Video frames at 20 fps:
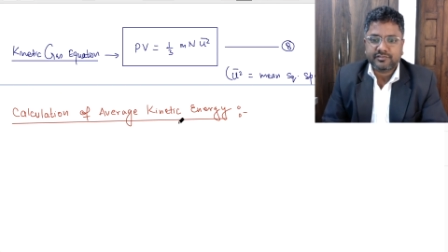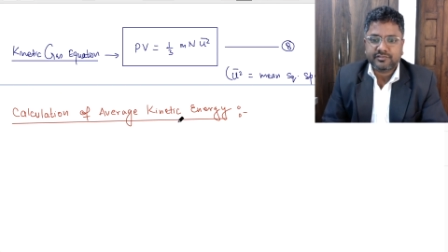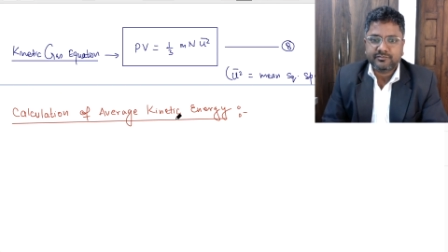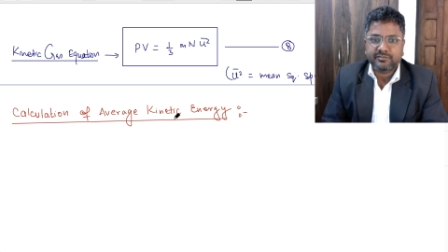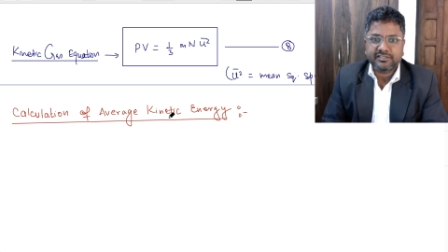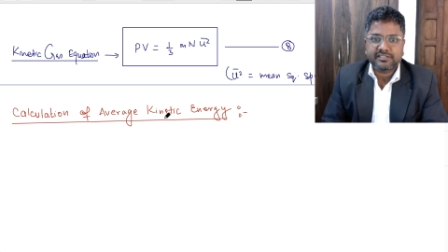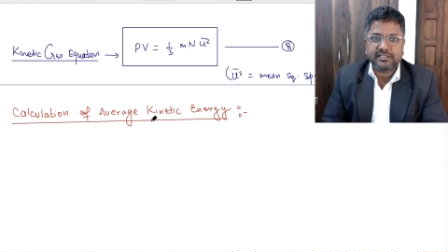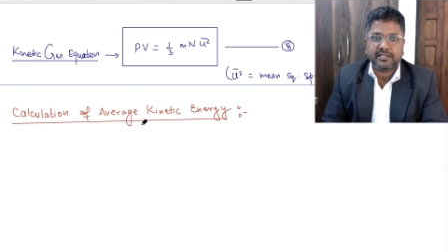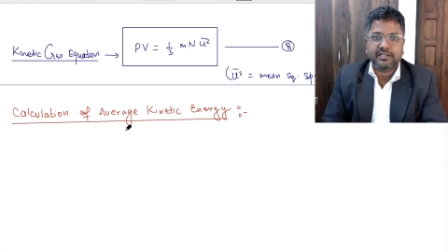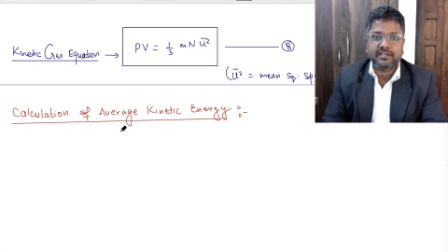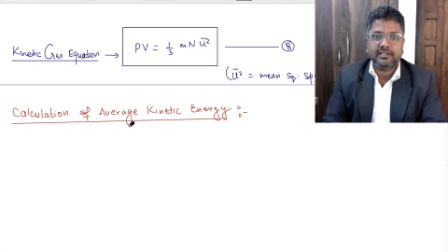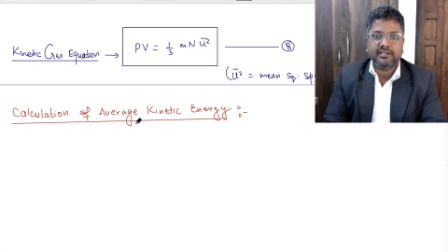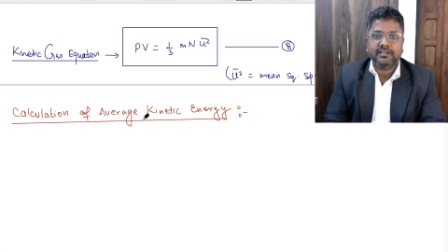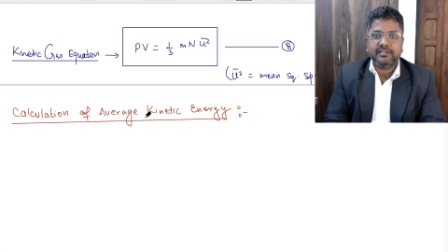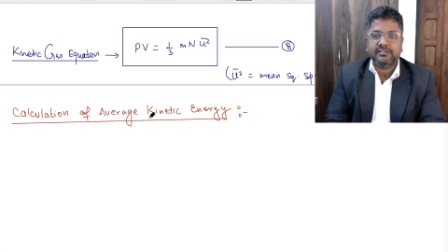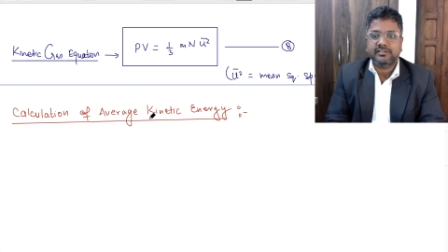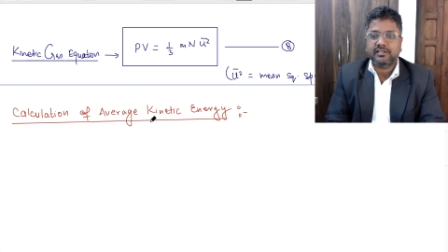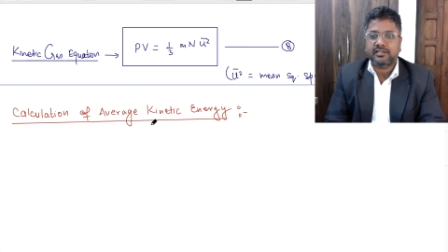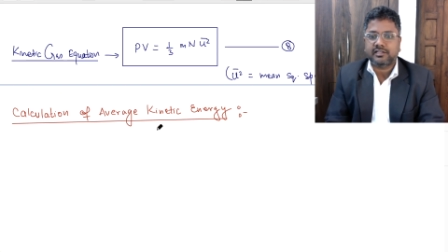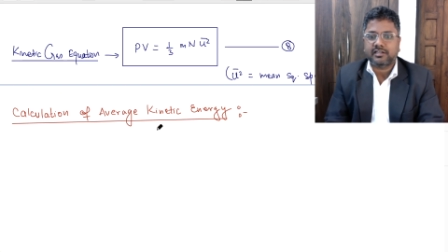Basically, it is
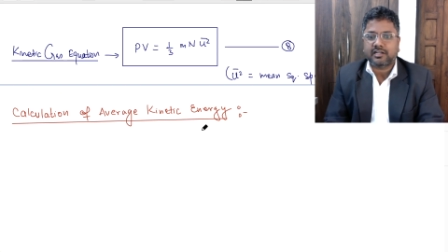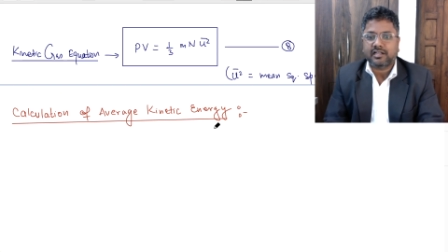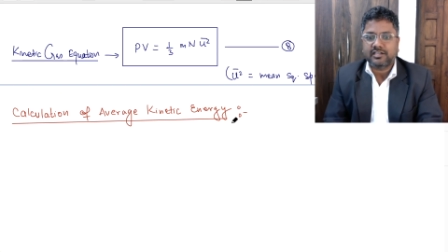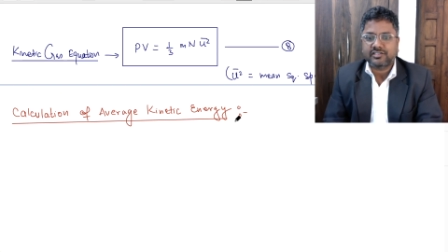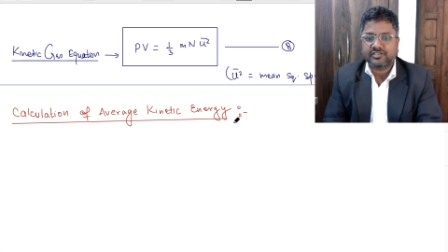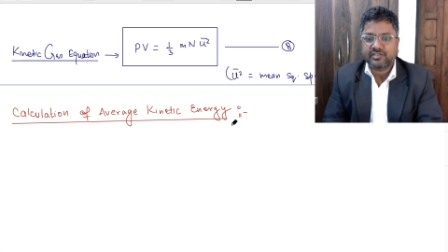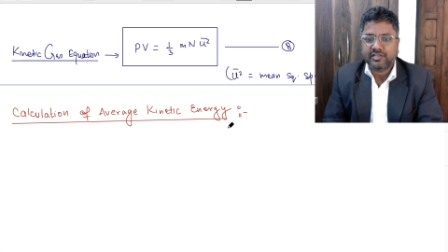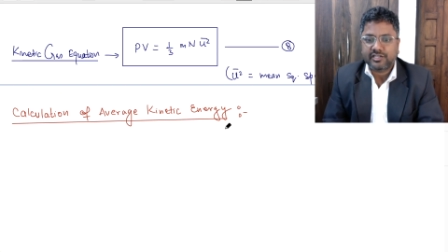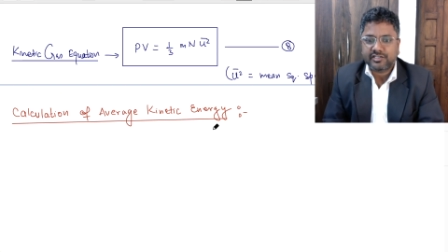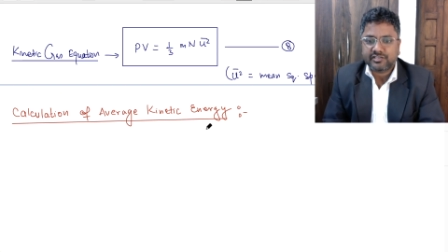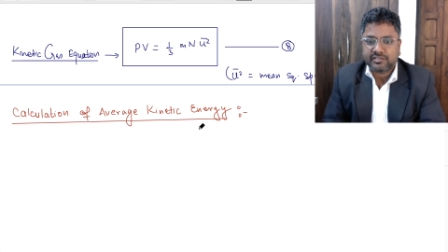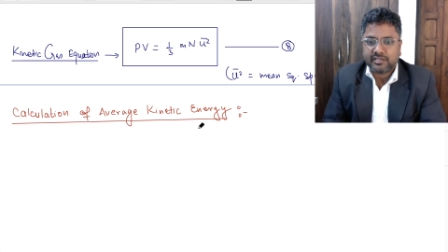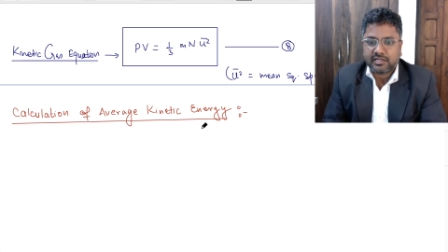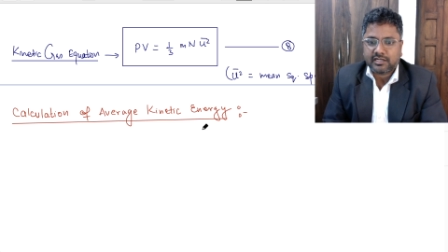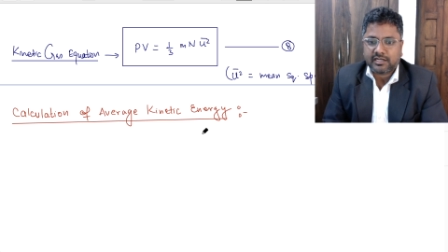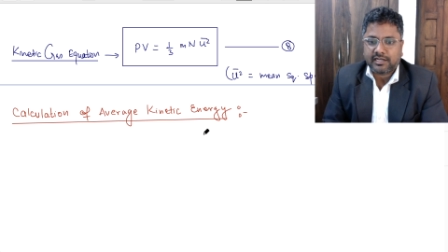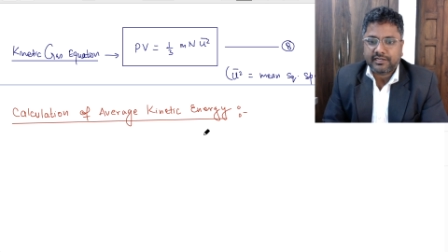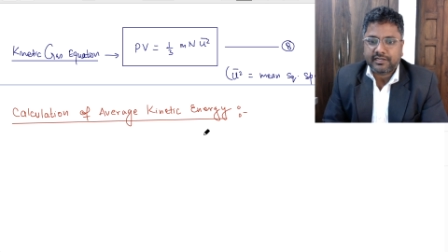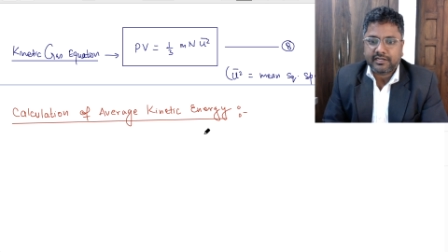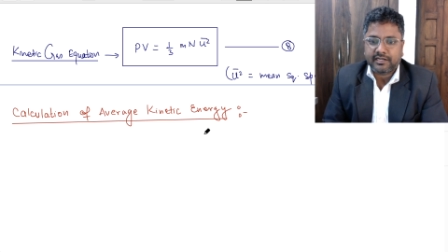a translational
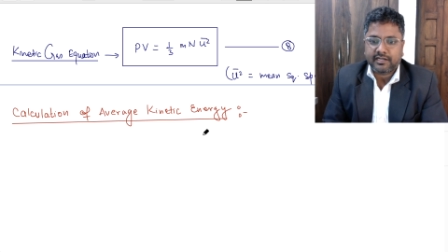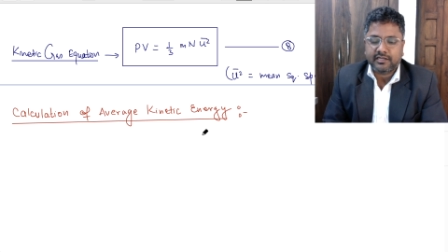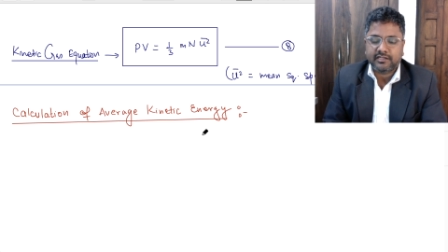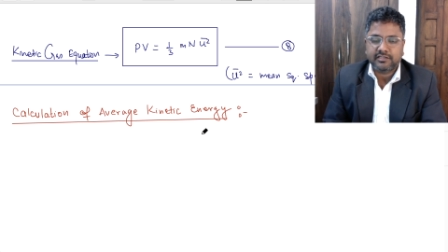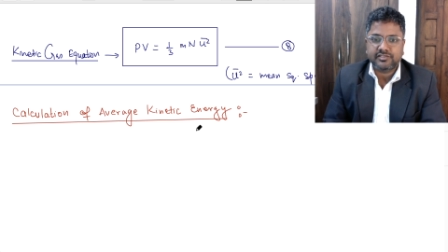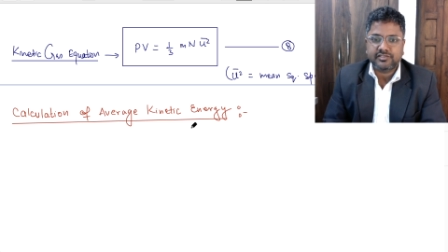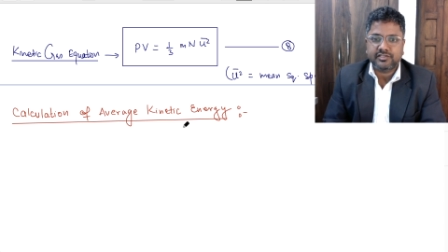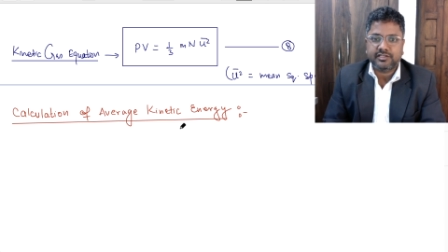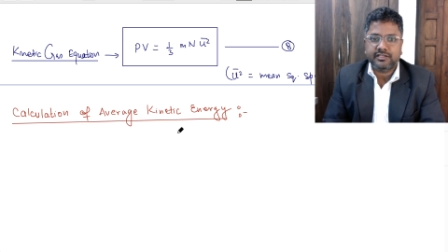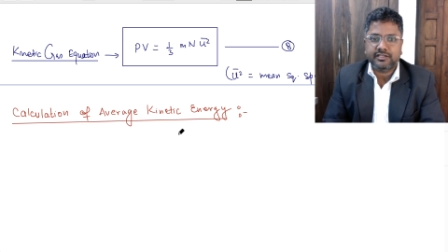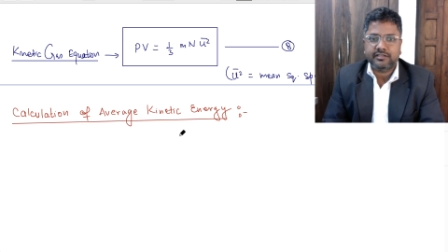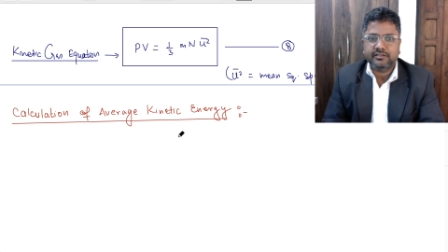kinetic energy.